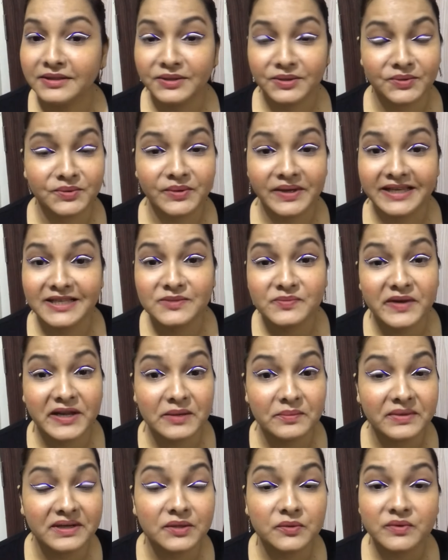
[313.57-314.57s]

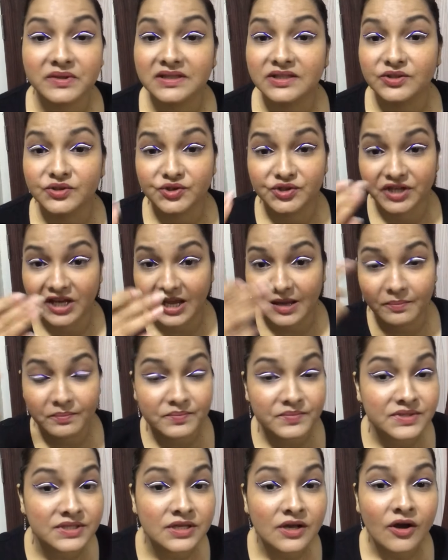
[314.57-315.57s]
experiment with the
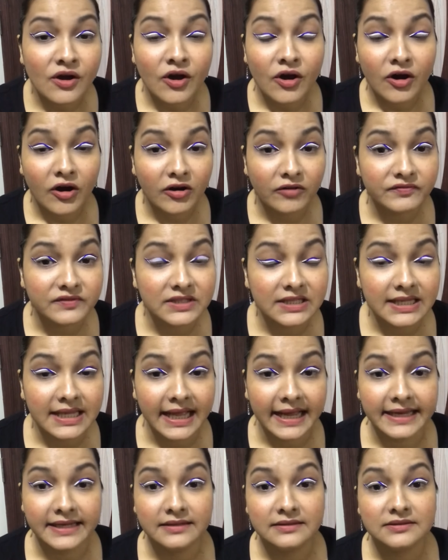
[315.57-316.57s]
shapes of the
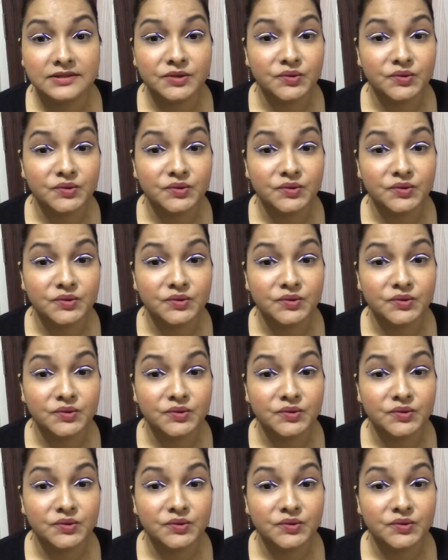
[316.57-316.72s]
liner.